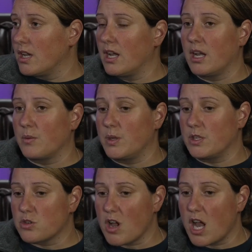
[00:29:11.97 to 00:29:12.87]
we
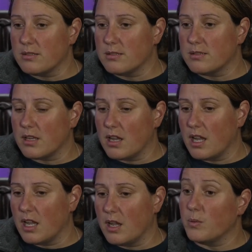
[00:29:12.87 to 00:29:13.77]
trust.
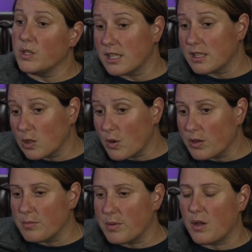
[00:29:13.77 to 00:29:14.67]
We did learn
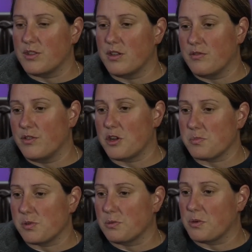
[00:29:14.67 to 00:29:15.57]
about the
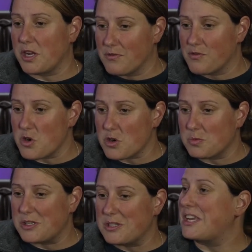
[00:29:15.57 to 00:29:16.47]
variable
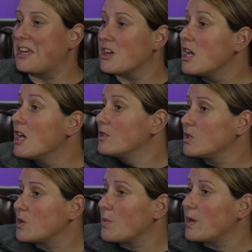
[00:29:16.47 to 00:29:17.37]
reinforcement here,
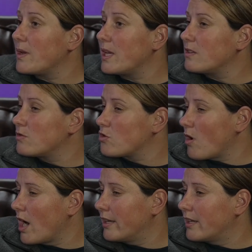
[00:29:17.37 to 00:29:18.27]
so we may
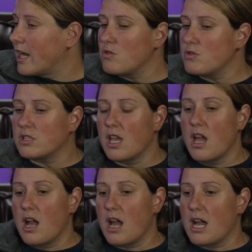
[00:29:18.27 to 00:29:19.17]
try it out.
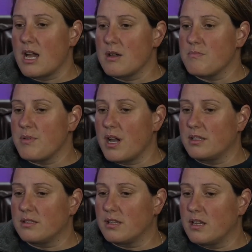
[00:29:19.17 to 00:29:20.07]

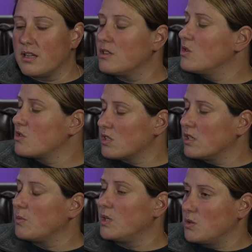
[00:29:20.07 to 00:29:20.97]
But
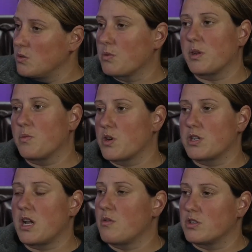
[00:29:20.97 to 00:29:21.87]
usually we do reward
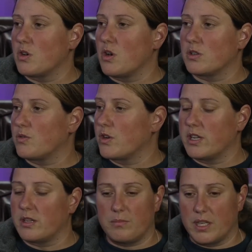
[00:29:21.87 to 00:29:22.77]
our dogs for
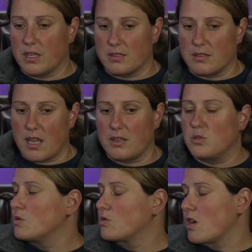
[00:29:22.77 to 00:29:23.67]
it because I
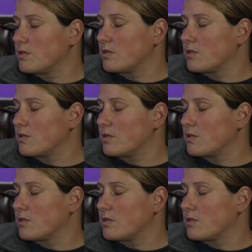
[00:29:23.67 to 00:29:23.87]
do trust my